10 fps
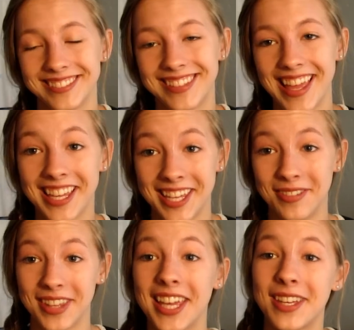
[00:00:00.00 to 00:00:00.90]
Thank
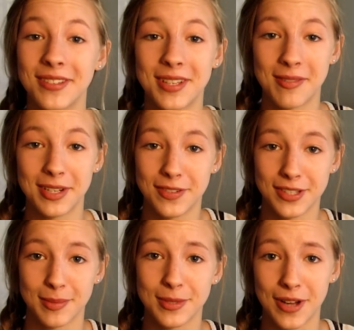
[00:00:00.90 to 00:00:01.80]
you so much for
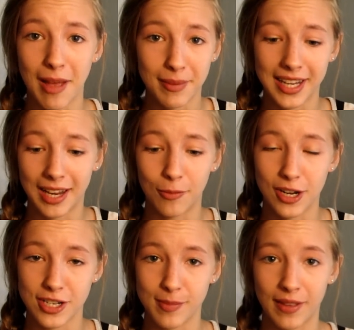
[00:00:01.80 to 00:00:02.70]
subscribing and
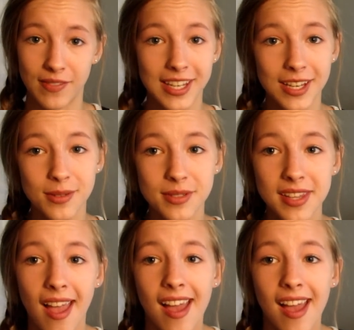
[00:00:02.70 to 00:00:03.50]
watching my videos.